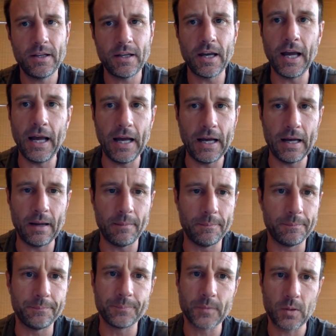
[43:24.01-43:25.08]

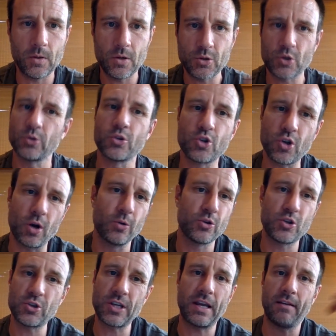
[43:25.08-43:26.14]
So the show is
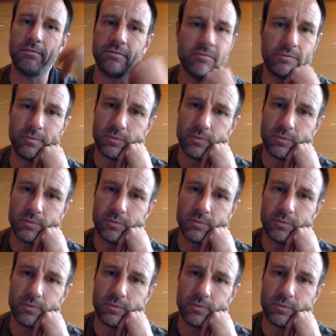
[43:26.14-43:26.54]
just kind of,